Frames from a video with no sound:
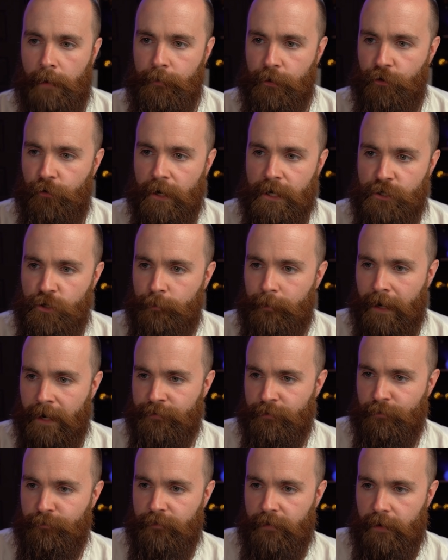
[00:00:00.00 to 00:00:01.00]
I'm gonna create a new
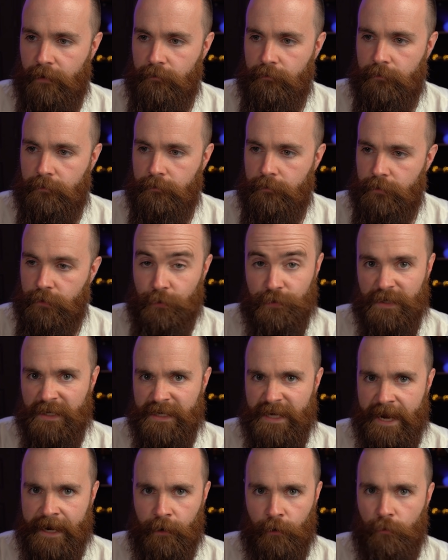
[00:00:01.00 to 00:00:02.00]
Python file using
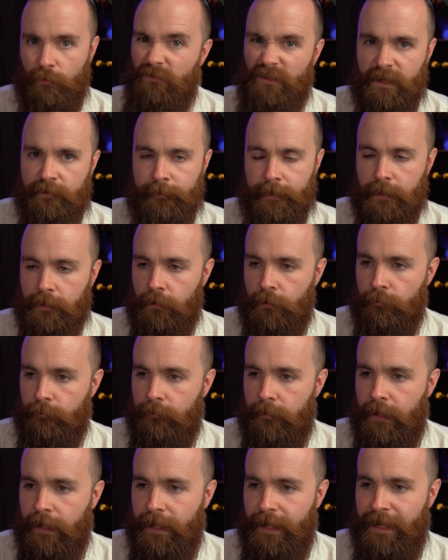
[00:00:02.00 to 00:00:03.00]
nano, leave me alone.
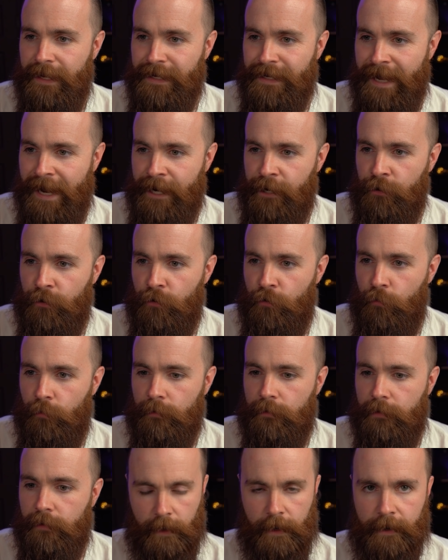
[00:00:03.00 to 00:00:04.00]
Nano,
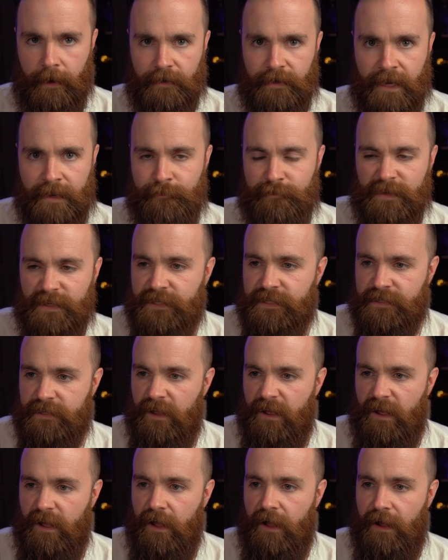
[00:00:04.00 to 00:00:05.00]
and I'll name this
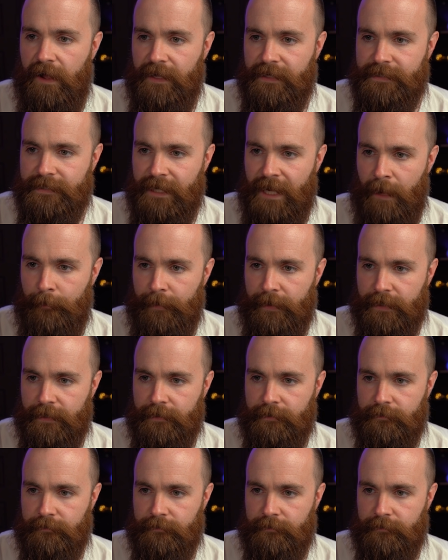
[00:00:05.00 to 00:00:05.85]
uh, hot topic.